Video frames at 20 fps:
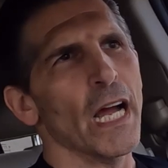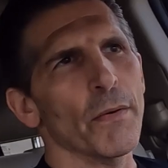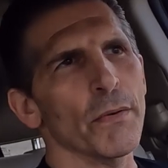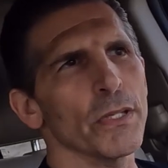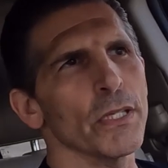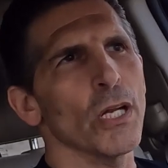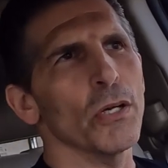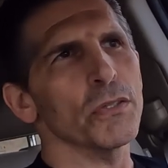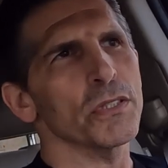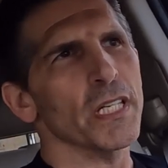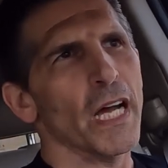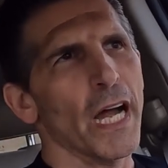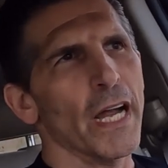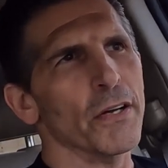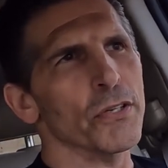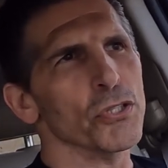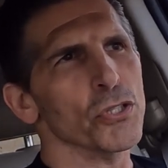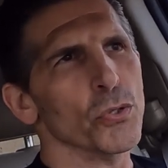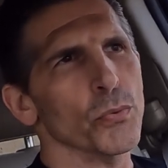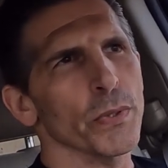hour, no
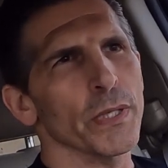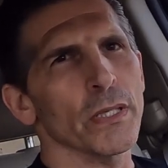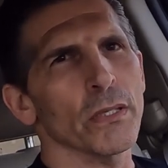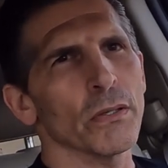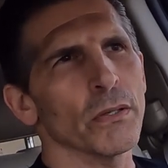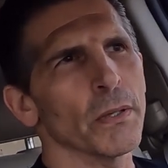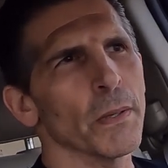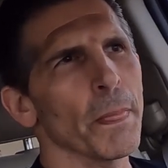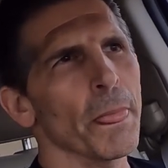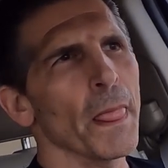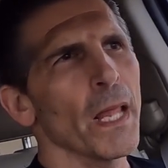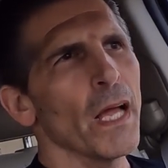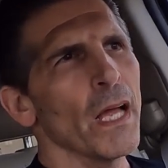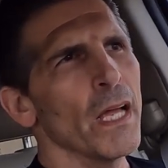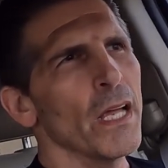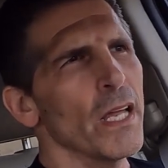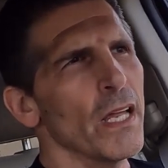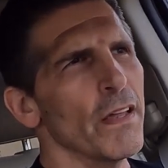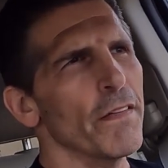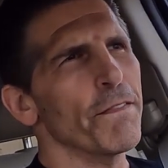tire squeal.
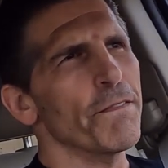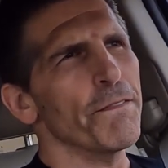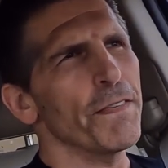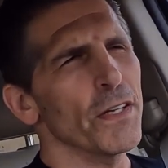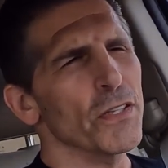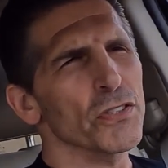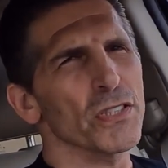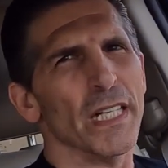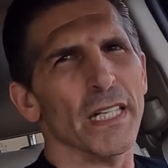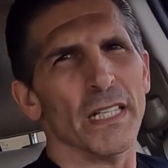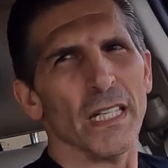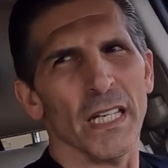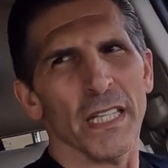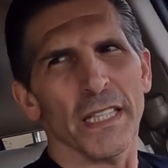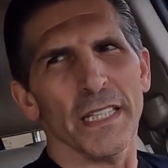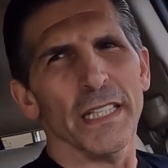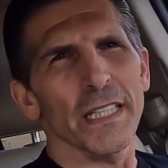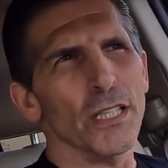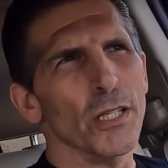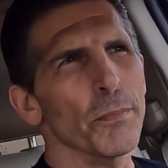It feels like a
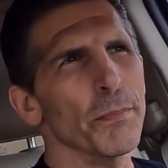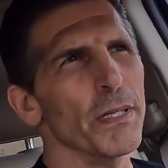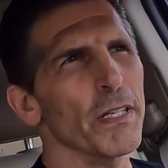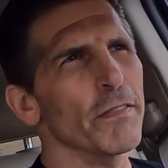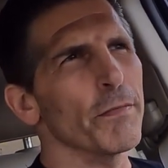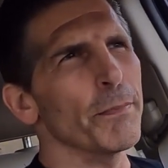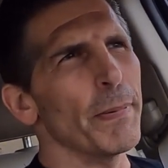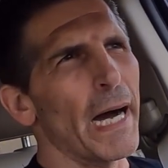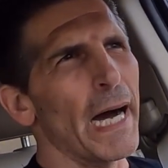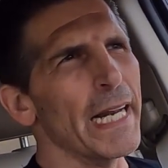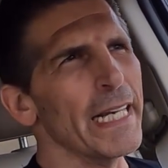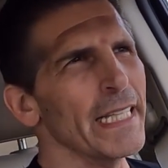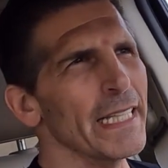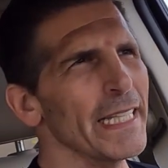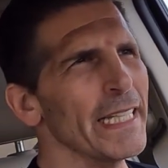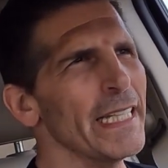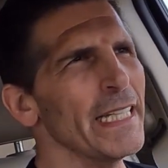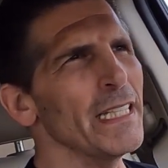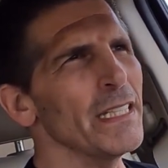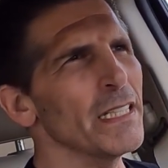little bit of body
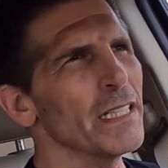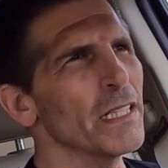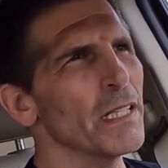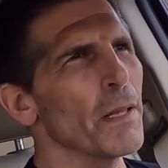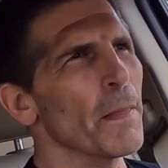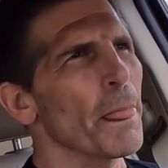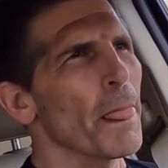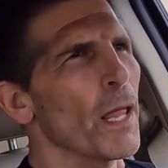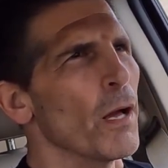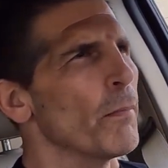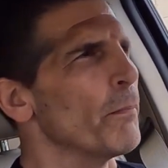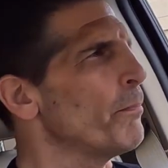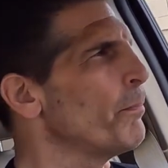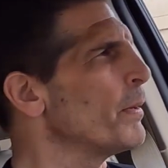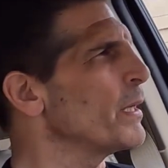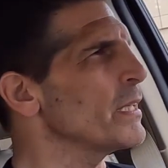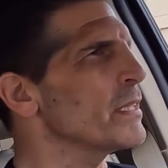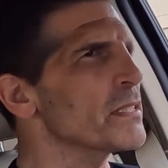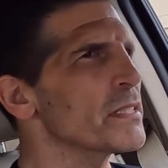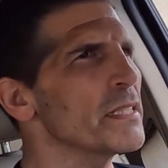lean,
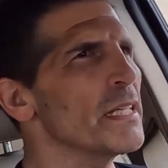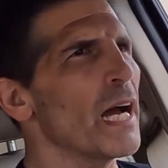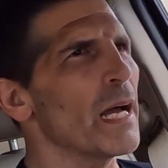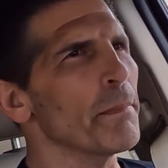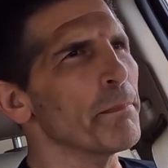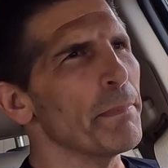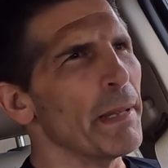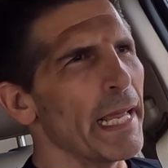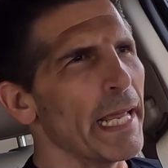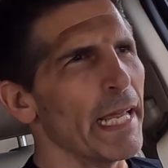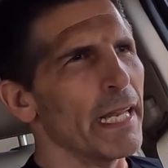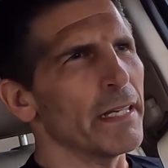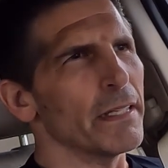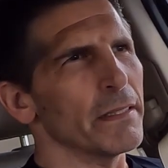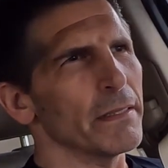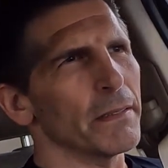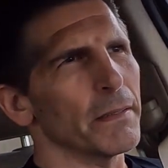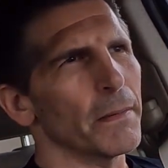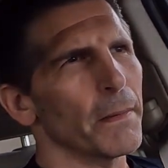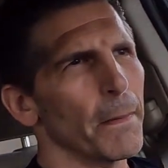but it's not bad.
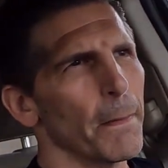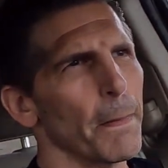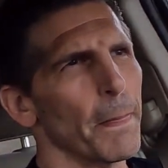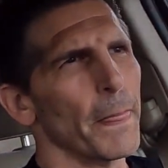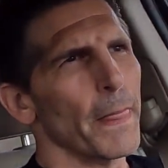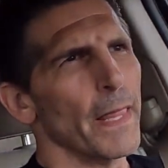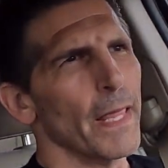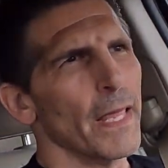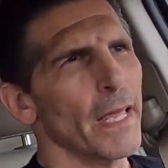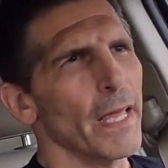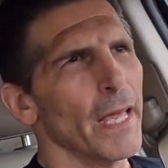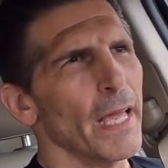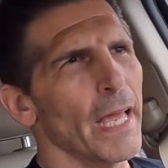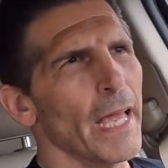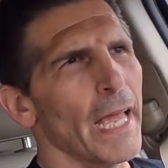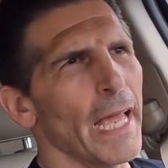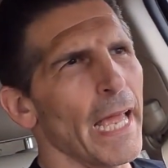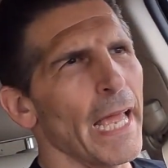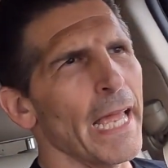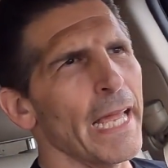
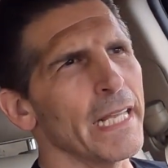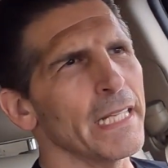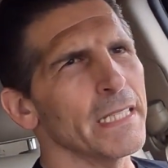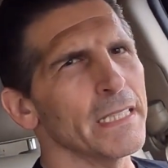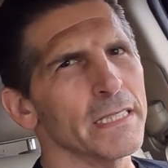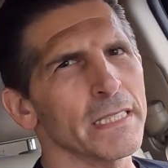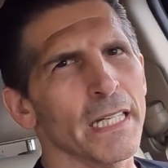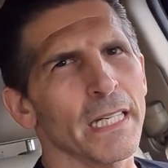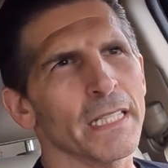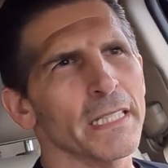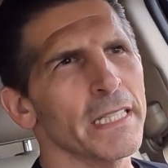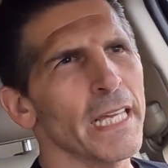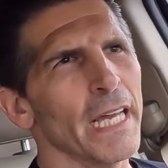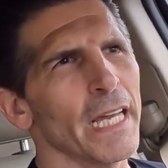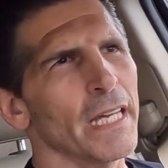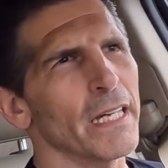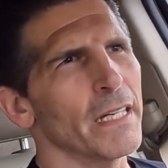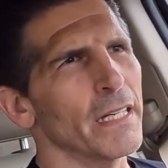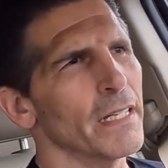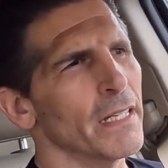And
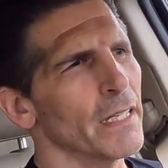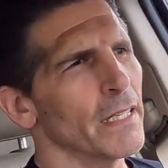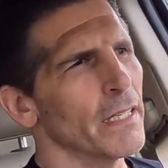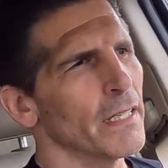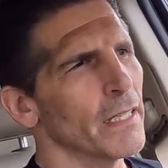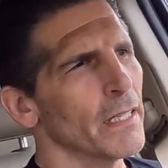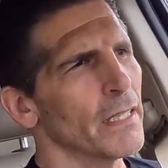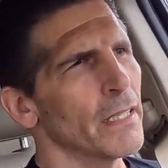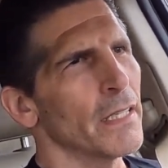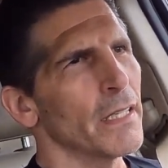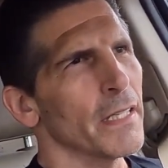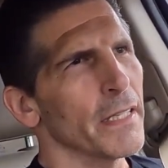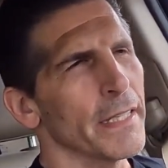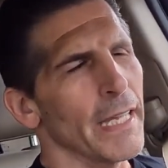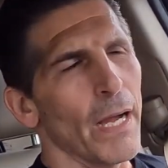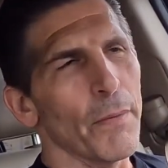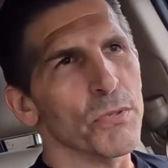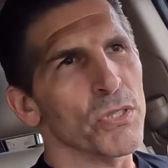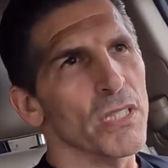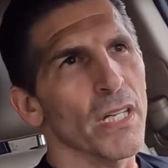yeah,
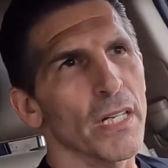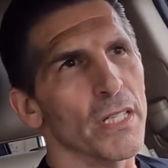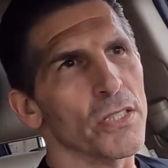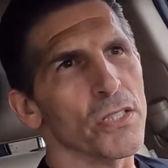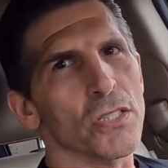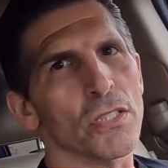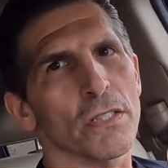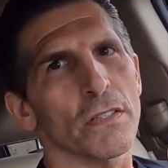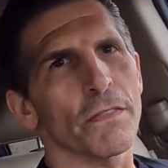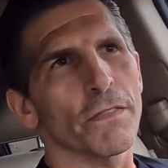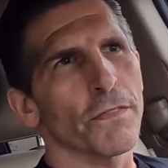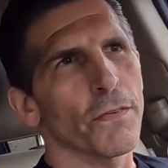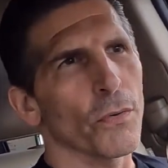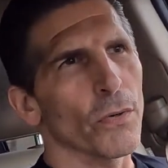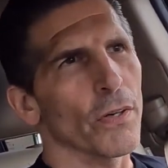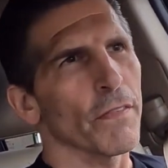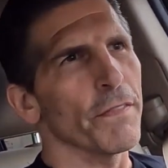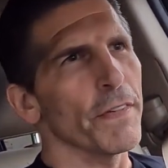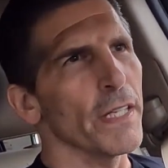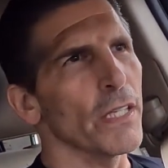that was nice.
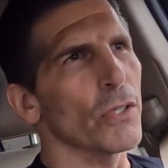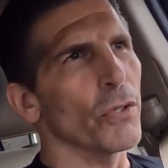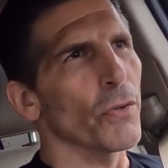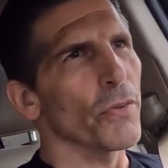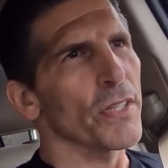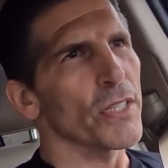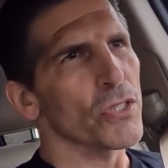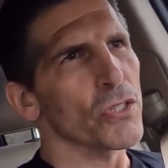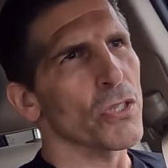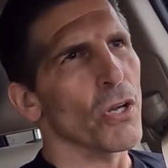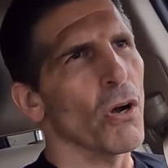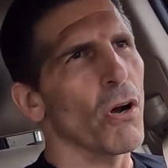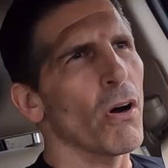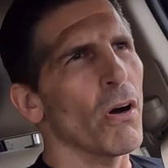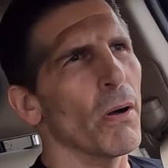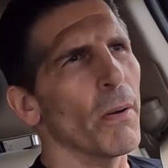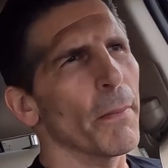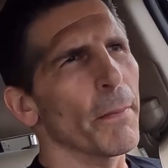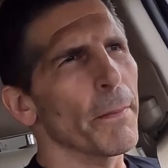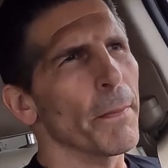For a vehicle this
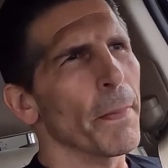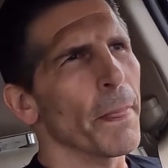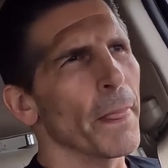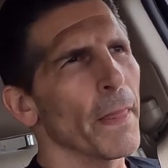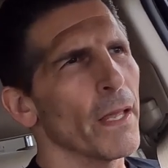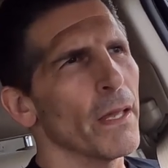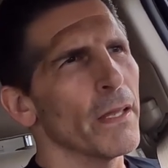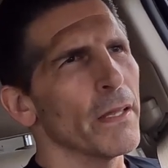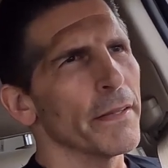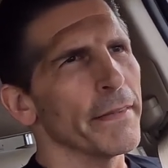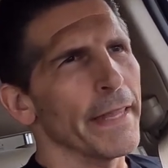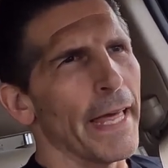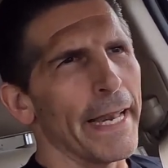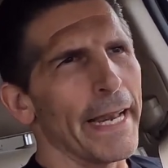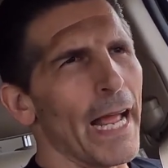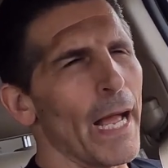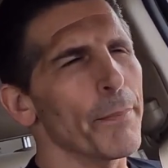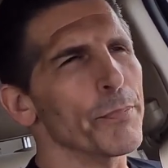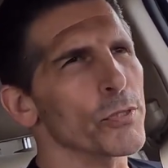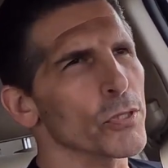tall,
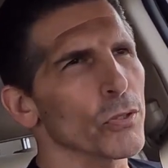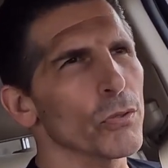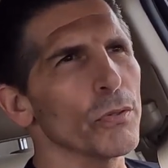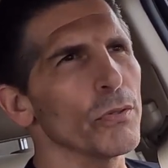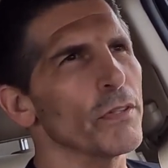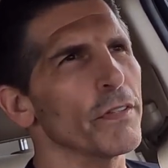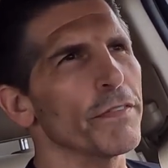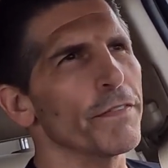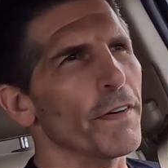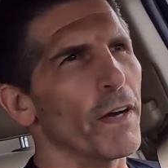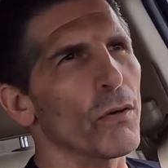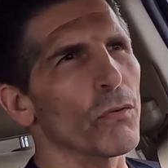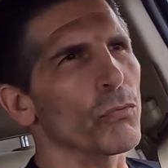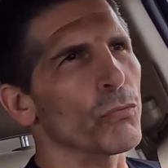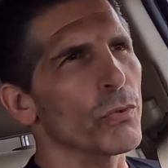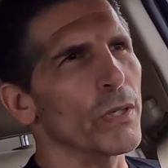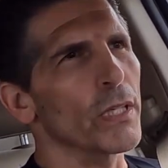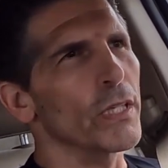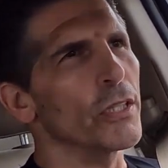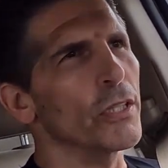that absolutely felt
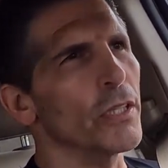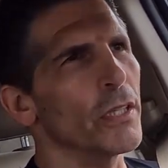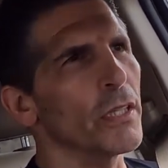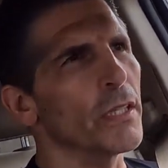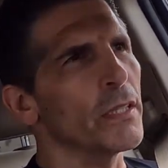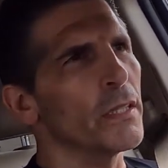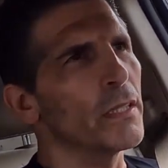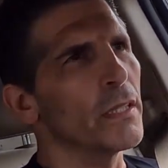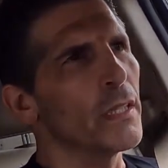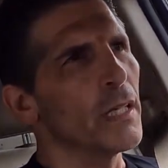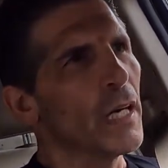really good.